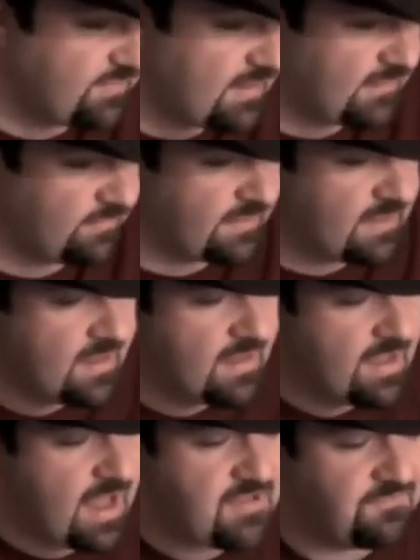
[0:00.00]
the following.
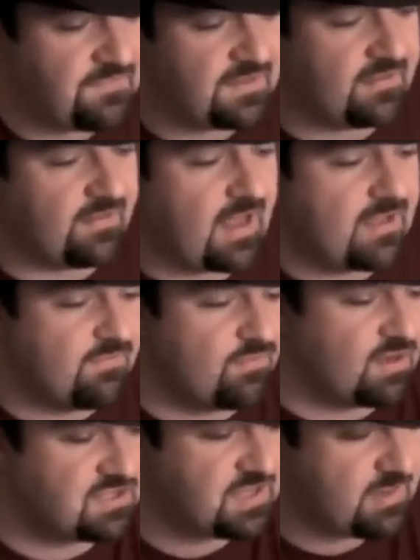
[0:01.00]
Hey, Phil, I have a
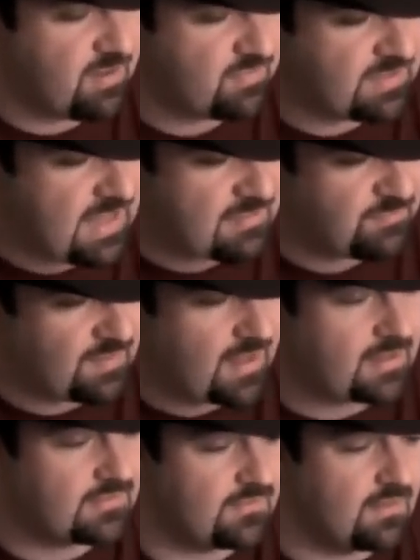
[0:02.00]
question about game
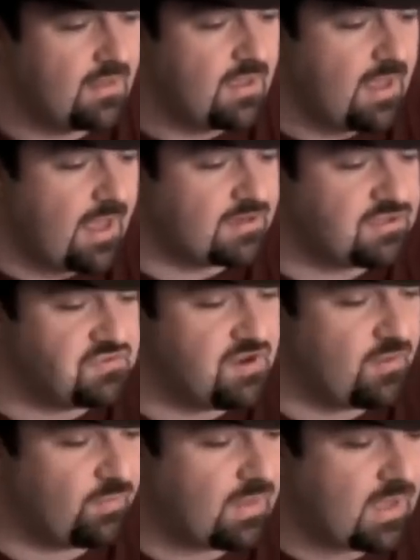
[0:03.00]
length. As you
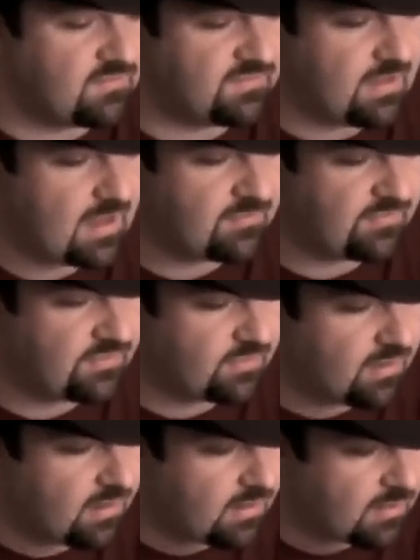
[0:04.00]
know, a lot of times
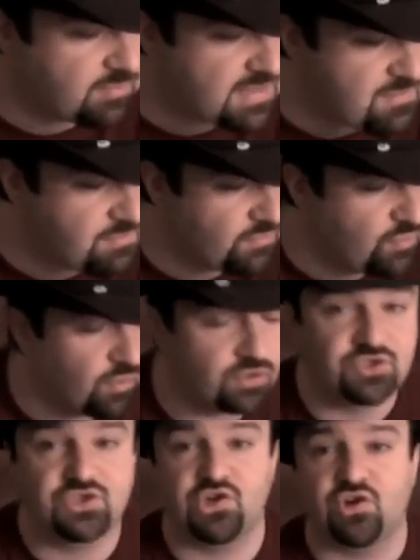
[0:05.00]
there are people who
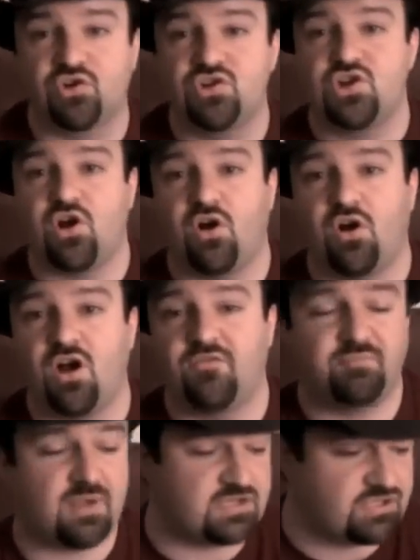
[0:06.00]
are turned
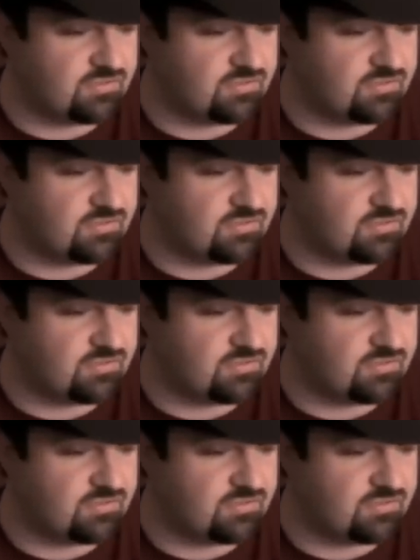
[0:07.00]
off by